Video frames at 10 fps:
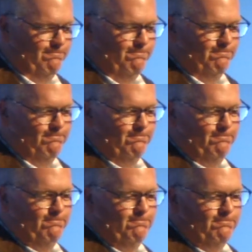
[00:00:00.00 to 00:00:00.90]

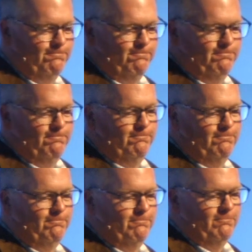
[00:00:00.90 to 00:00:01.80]

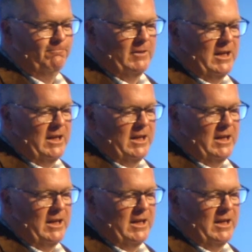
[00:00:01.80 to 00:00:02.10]
Nobody speaks.